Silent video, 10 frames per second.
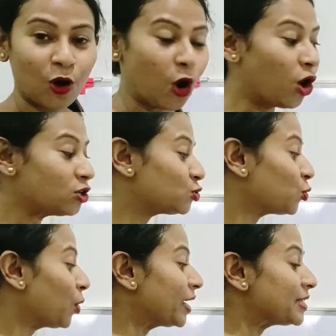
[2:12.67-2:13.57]
or
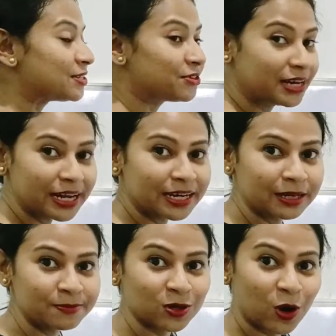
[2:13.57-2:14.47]
through his
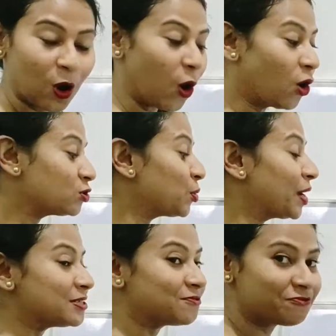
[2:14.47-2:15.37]
relatives or through
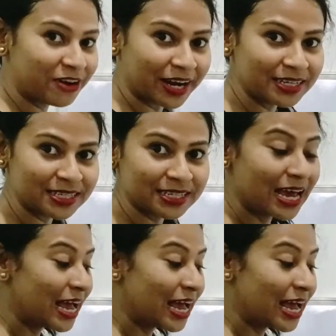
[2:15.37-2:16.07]
his friends